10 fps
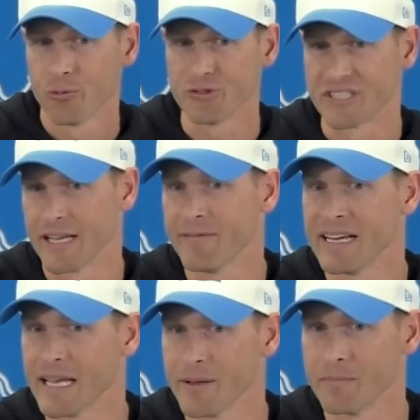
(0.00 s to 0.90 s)
was
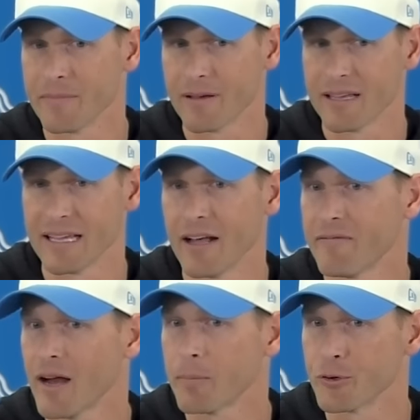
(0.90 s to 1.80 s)
giving him
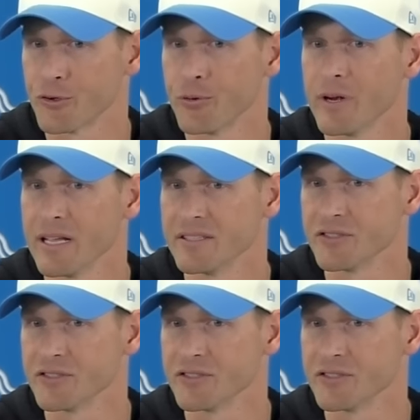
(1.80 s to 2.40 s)
enough opportunities,